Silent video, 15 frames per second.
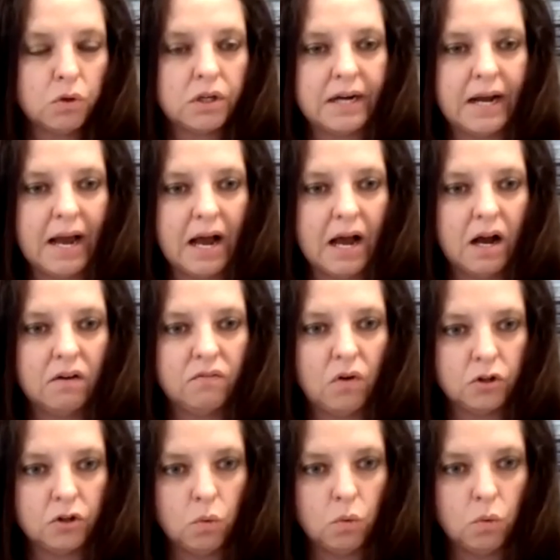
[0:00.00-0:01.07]
are going to have
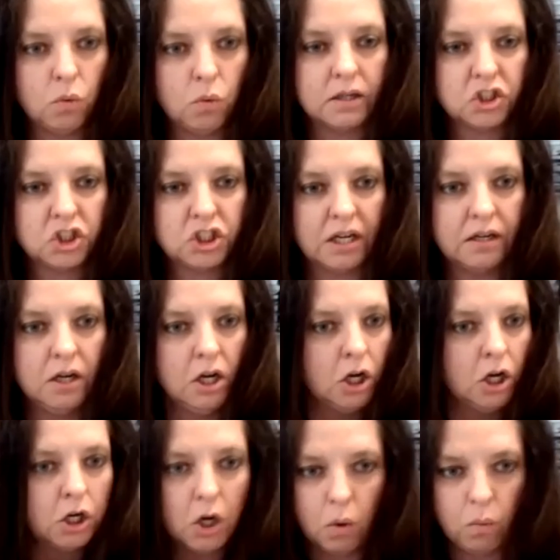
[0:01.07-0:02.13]
on the watershed
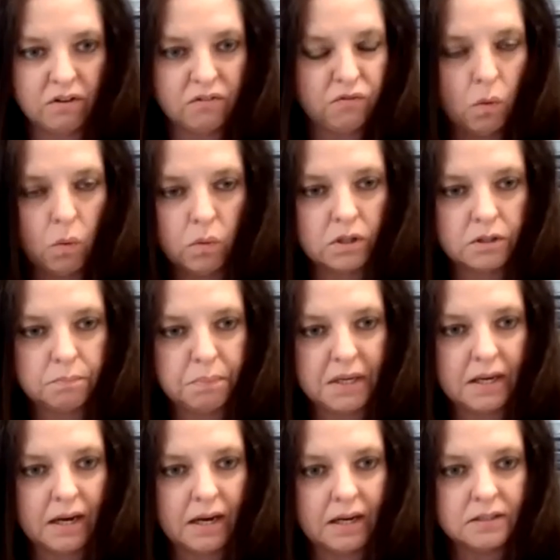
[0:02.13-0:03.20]
going forward,
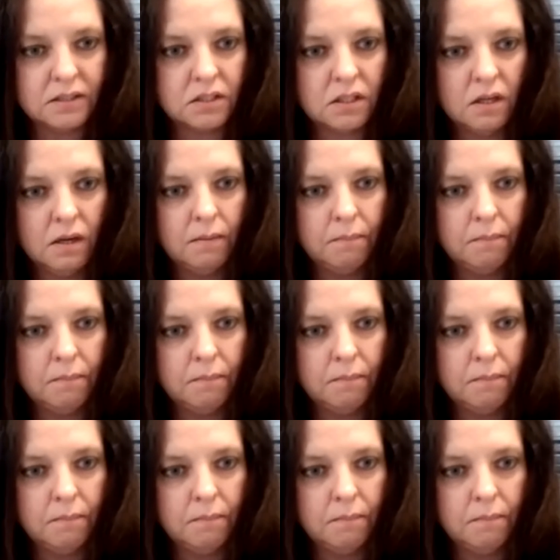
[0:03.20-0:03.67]
because